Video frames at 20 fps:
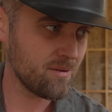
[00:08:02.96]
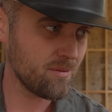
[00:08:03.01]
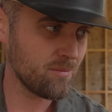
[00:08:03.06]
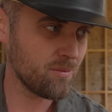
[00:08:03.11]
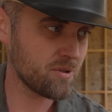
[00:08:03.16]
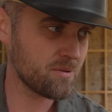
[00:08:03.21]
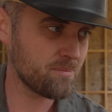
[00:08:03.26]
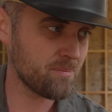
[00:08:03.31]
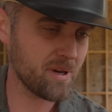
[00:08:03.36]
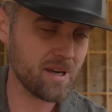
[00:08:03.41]

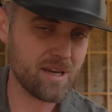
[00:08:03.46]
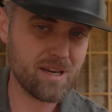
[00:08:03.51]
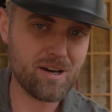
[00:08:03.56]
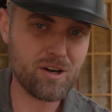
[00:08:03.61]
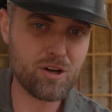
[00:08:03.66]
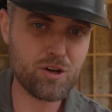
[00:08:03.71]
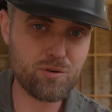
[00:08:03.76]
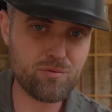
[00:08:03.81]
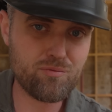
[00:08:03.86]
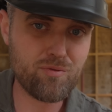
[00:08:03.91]
would be a
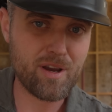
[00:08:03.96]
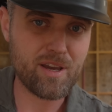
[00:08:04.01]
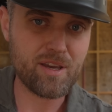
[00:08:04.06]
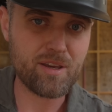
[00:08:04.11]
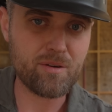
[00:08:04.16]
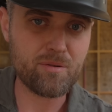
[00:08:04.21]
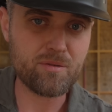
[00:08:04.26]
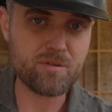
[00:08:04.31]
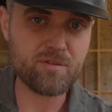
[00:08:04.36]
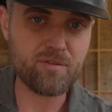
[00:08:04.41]
great
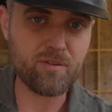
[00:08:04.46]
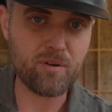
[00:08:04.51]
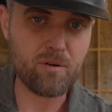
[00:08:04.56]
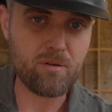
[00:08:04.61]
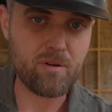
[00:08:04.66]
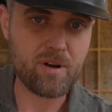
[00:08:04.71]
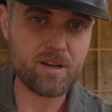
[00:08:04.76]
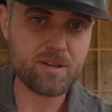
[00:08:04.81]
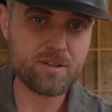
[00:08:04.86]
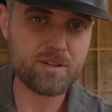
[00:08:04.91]
use
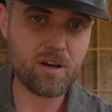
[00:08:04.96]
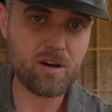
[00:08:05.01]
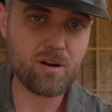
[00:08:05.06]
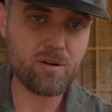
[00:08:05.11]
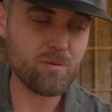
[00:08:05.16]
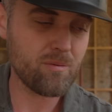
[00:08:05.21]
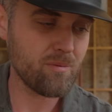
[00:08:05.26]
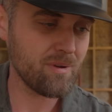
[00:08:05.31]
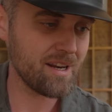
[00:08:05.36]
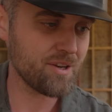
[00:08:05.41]
for it.
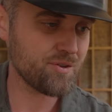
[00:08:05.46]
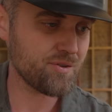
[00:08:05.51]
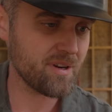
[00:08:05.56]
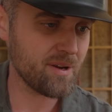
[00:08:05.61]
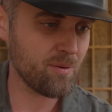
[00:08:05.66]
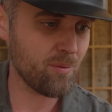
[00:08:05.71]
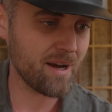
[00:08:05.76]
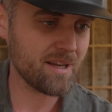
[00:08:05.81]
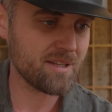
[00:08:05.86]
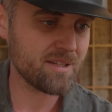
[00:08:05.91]
So we're literally
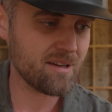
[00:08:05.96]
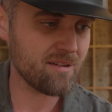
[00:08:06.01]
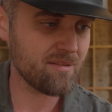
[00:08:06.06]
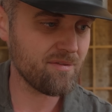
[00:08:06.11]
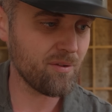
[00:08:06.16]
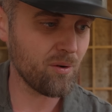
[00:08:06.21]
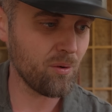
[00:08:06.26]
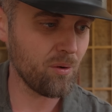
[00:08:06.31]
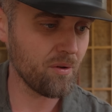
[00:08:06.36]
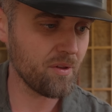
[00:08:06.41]
waiting
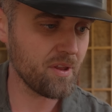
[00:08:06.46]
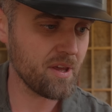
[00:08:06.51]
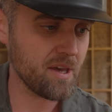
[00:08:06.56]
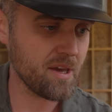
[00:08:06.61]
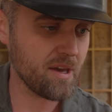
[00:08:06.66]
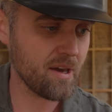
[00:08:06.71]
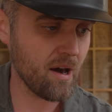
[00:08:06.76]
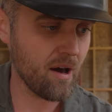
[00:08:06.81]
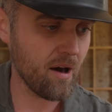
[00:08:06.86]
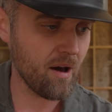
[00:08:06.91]
for
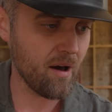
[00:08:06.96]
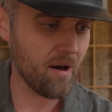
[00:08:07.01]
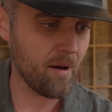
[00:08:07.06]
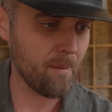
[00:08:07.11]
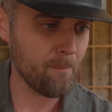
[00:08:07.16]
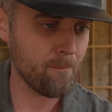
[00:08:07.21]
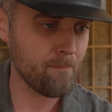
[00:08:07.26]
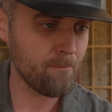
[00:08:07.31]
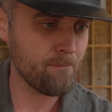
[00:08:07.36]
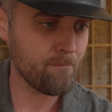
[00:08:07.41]
the
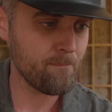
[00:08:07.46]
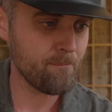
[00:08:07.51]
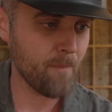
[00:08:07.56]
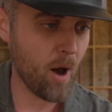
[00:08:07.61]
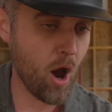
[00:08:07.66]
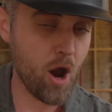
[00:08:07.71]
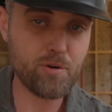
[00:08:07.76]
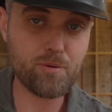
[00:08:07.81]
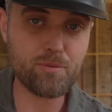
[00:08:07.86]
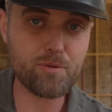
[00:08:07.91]

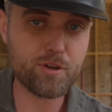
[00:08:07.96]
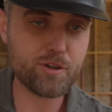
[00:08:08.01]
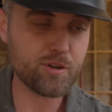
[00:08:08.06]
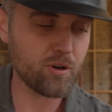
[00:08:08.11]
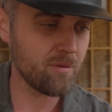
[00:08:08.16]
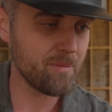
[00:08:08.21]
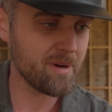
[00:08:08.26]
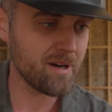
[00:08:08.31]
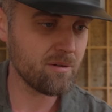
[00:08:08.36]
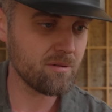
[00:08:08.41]
owner of the
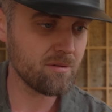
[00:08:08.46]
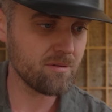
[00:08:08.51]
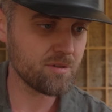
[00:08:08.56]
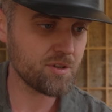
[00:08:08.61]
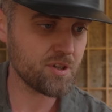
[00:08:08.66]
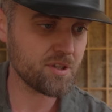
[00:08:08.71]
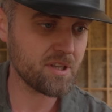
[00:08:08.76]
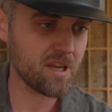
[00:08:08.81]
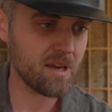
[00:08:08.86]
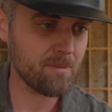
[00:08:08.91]
sawmill
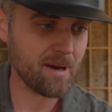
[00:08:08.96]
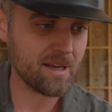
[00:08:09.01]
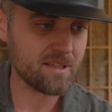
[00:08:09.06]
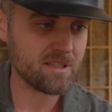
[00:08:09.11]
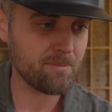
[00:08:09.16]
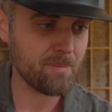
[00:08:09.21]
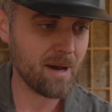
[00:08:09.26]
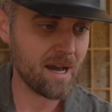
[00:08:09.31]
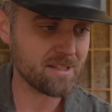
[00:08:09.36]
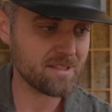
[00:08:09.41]
just to get back
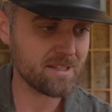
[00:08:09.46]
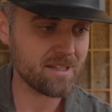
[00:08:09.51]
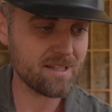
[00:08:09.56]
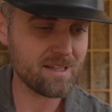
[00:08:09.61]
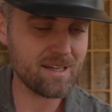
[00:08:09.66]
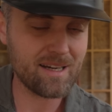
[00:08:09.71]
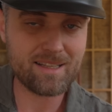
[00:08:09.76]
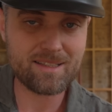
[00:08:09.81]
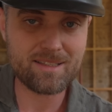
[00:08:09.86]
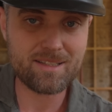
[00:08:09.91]
to Paddy
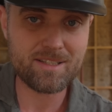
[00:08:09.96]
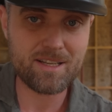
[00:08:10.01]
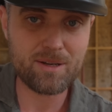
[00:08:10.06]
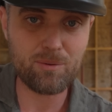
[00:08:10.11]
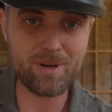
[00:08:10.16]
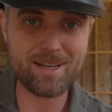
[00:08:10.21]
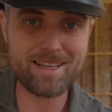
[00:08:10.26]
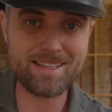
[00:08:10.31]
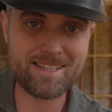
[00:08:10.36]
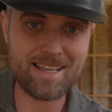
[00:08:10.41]
and see
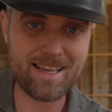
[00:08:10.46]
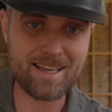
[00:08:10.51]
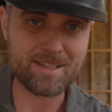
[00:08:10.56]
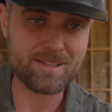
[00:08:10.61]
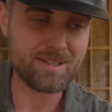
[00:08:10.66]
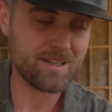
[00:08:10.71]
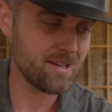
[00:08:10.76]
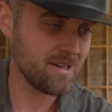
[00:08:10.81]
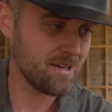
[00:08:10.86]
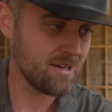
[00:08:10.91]
what he
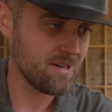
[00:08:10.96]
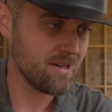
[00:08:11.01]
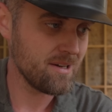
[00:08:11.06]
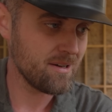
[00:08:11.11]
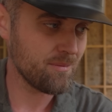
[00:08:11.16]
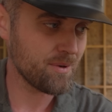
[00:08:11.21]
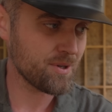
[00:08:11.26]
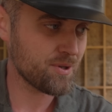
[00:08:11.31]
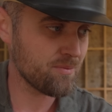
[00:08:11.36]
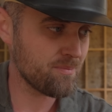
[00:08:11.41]
says,
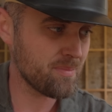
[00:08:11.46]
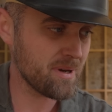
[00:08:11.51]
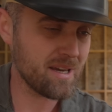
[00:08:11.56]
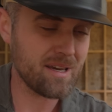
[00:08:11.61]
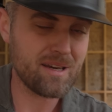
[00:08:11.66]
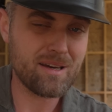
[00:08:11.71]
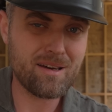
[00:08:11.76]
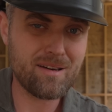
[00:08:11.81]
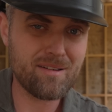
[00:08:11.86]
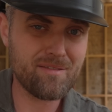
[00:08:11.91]
which would
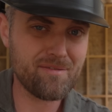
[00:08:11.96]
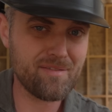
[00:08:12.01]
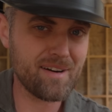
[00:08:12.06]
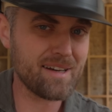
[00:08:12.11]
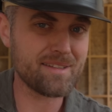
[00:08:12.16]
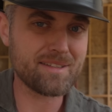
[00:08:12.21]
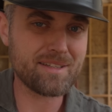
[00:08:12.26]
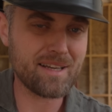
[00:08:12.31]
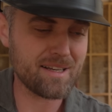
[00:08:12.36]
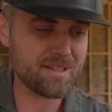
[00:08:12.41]
be
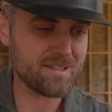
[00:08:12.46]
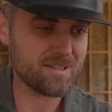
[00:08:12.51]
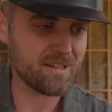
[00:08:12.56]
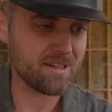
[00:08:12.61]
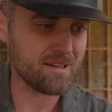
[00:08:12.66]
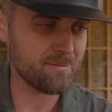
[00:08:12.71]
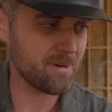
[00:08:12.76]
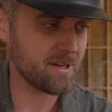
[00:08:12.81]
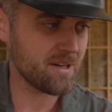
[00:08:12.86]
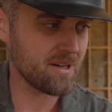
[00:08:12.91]

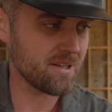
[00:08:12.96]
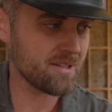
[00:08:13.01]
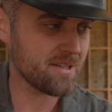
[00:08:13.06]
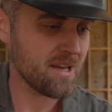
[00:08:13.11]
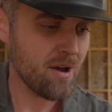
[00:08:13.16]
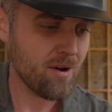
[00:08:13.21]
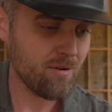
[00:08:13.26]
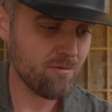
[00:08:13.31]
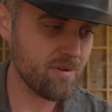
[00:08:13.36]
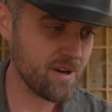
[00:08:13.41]
fantastic because
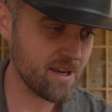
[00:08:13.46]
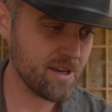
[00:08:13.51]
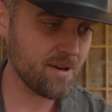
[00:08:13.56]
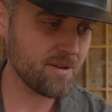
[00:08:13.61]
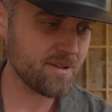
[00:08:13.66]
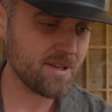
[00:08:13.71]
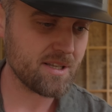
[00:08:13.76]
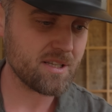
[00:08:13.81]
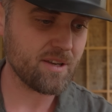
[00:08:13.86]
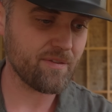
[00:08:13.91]

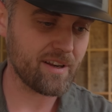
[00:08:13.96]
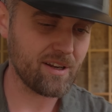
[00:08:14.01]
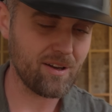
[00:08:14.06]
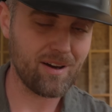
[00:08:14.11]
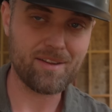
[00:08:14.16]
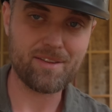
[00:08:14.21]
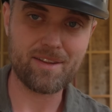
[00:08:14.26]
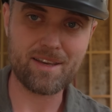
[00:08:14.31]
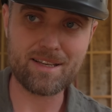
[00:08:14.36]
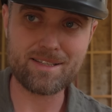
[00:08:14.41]
reusing something
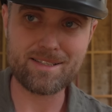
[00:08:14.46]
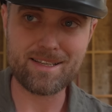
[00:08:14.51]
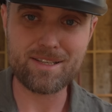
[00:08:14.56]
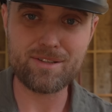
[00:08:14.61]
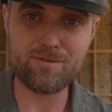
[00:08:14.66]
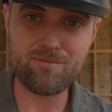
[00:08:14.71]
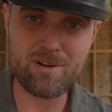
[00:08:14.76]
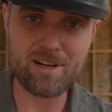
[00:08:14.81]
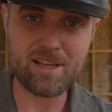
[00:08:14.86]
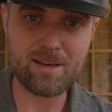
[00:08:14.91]
like this
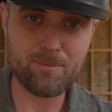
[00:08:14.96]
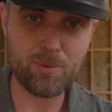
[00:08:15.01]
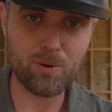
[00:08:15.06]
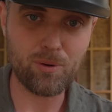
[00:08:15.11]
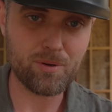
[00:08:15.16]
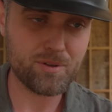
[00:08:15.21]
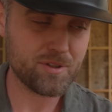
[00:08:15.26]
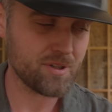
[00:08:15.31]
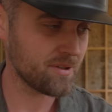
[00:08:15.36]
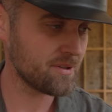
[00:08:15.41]
is really
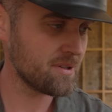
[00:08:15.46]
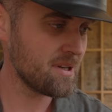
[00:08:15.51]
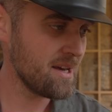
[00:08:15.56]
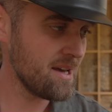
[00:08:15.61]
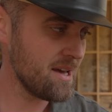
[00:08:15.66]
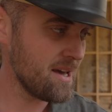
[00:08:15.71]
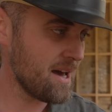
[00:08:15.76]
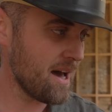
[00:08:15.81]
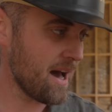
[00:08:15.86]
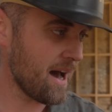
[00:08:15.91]
important.
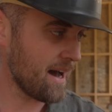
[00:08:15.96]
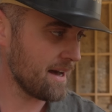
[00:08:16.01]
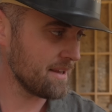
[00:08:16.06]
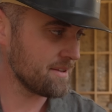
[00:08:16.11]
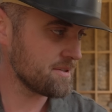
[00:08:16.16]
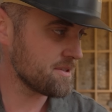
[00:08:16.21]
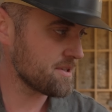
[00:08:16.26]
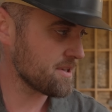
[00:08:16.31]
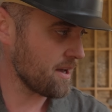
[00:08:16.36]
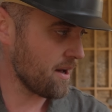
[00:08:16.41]

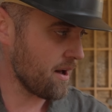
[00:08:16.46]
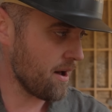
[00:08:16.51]
And